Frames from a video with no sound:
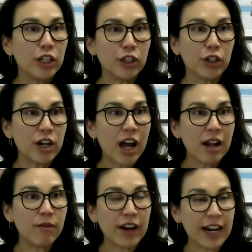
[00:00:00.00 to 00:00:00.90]
you're
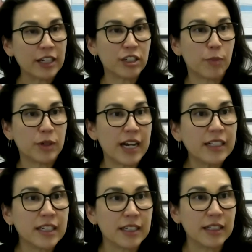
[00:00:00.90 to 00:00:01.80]
not financially
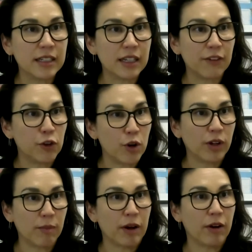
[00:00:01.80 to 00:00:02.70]
protected if you don't
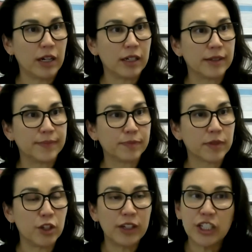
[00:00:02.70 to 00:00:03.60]
get married.
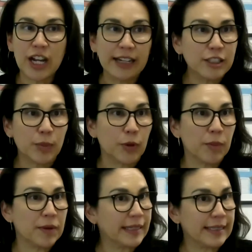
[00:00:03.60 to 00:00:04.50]
You'll get child support,
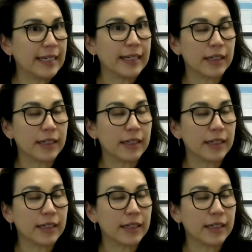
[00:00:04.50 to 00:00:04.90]
but that's it.